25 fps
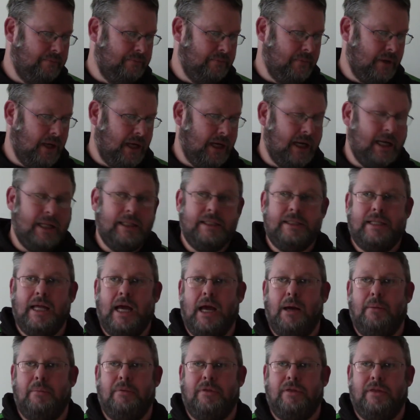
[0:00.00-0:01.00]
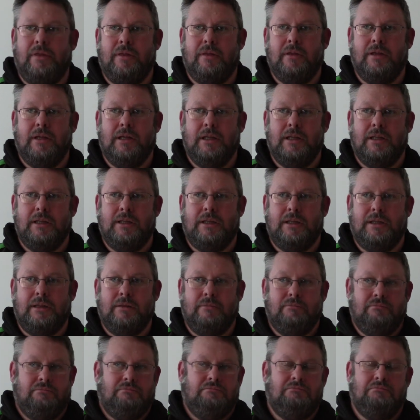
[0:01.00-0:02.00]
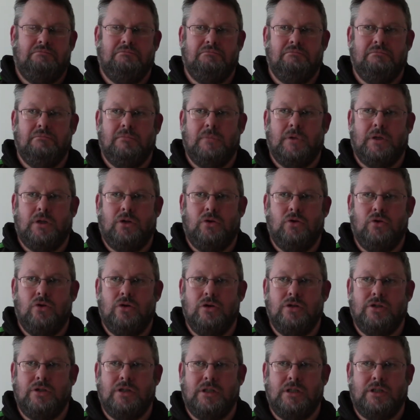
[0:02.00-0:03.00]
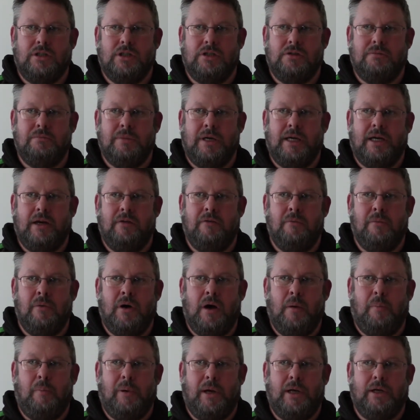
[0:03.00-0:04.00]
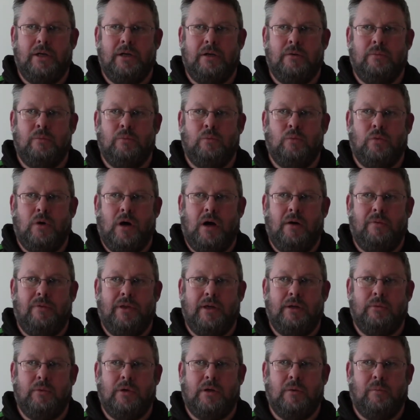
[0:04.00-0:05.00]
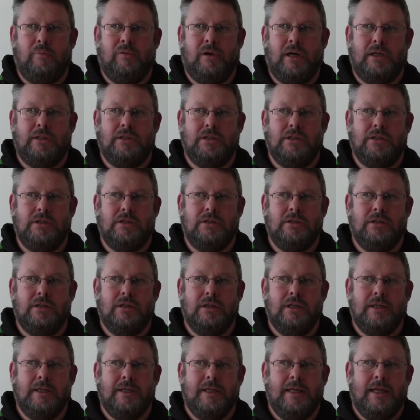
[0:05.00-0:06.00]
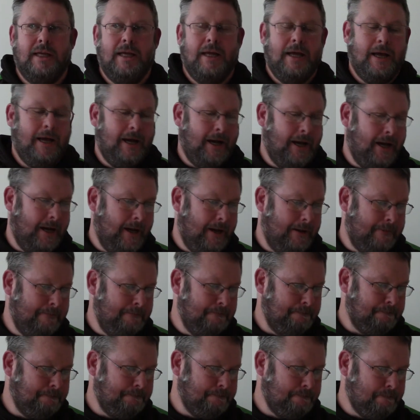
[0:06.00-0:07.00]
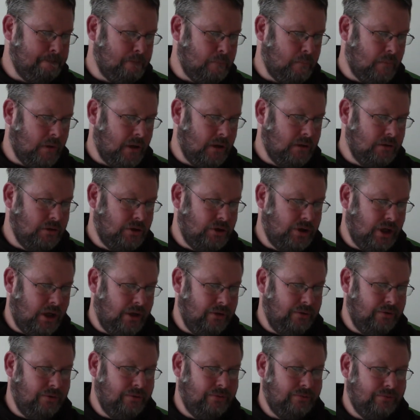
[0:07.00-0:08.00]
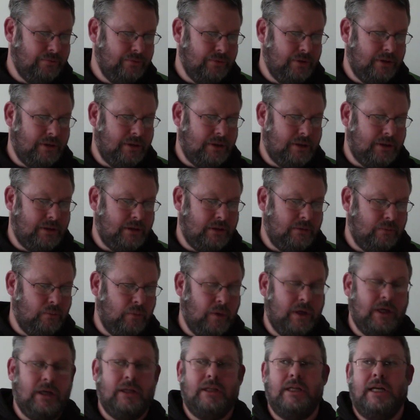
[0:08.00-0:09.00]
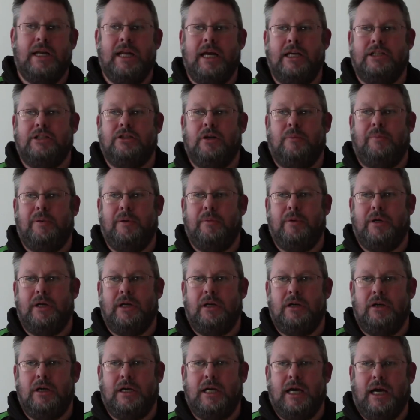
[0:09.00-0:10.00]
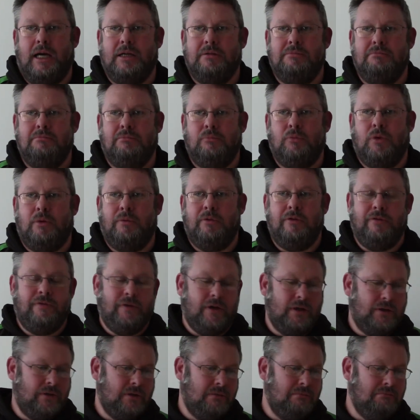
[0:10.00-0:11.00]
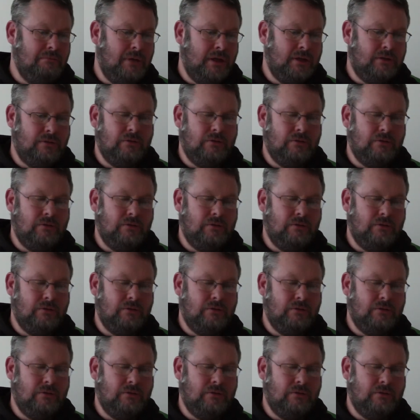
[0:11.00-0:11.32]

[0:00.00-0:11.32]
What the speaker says: in-depth course, it's just me giving my opinion on what I think we can practice. So the next topic we're going to look at is what we refer to as mental